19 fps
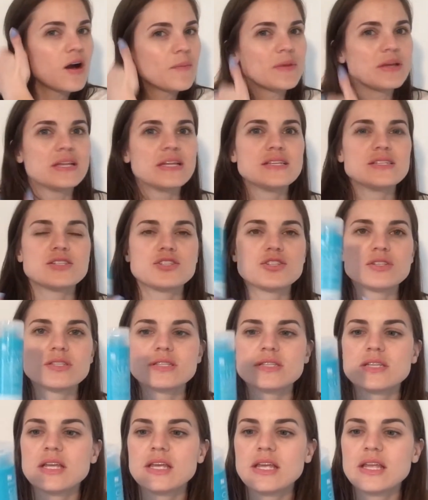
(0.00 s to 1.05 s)
It is just
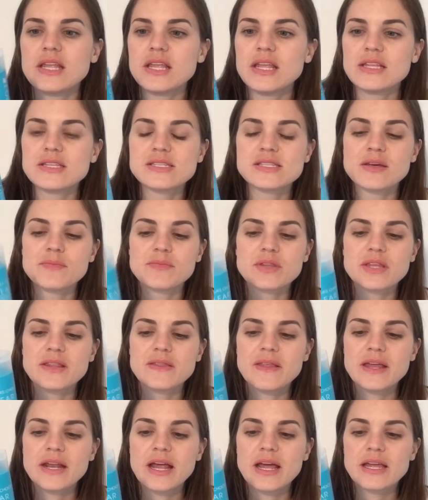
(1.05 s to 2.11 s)
something
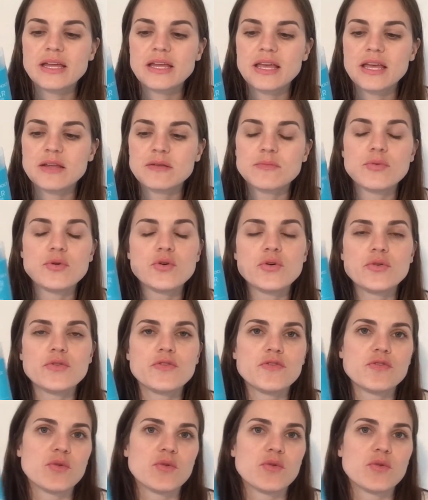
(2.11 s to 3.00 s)
that I can pull